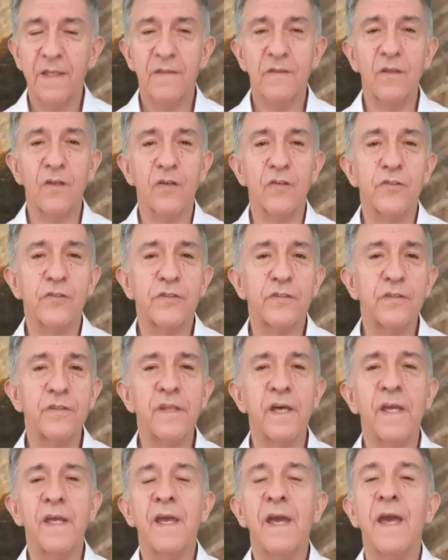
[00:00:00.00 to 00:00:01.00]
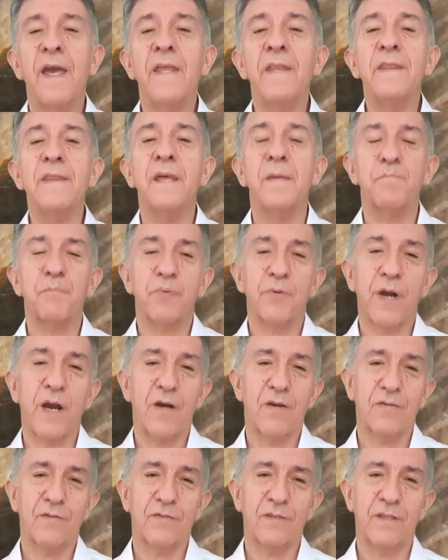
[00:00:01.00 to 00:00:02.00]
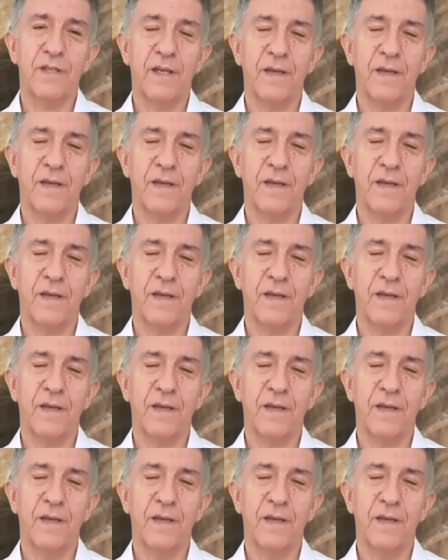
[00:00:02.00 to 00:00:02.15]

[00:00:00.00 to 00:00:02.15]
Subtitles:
the learned, and the proud.